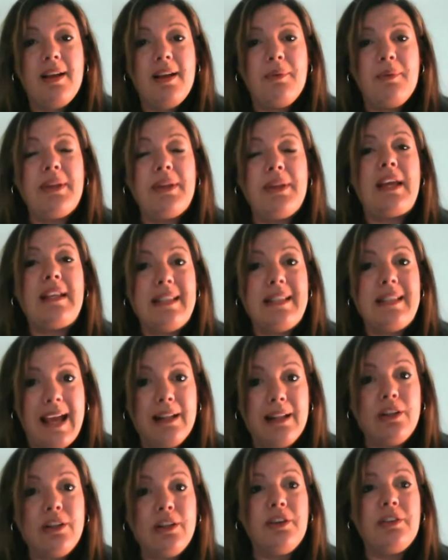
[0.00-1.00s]
when they
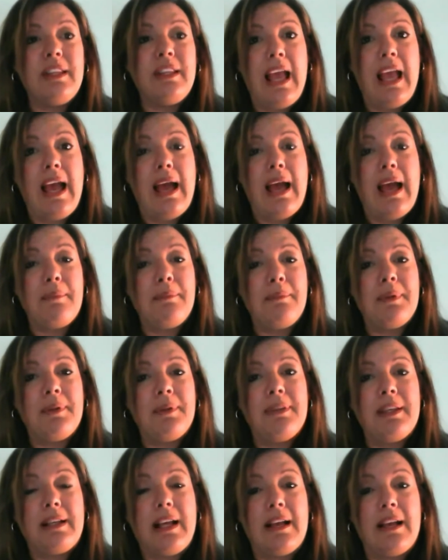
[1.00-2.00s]
download the app,
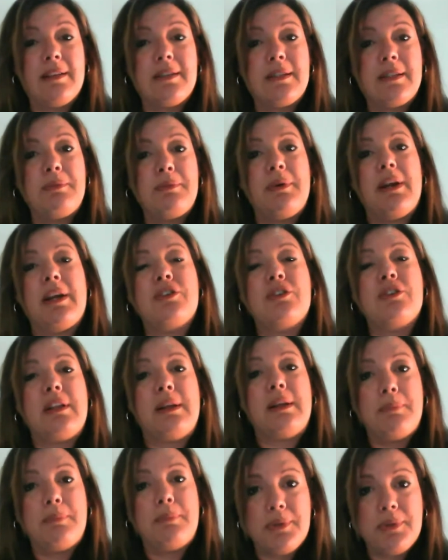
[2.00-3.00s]
the customer
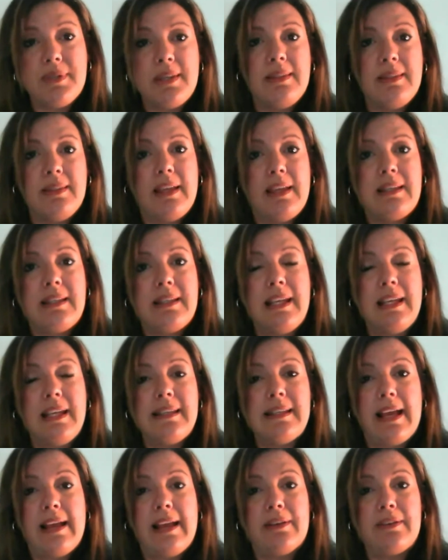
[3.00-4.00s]
actually puts in their
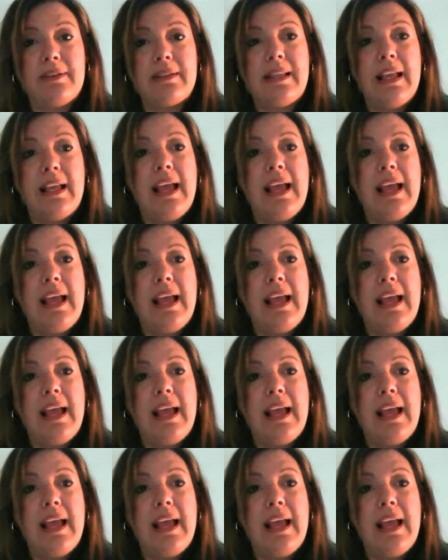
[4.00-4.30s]
details,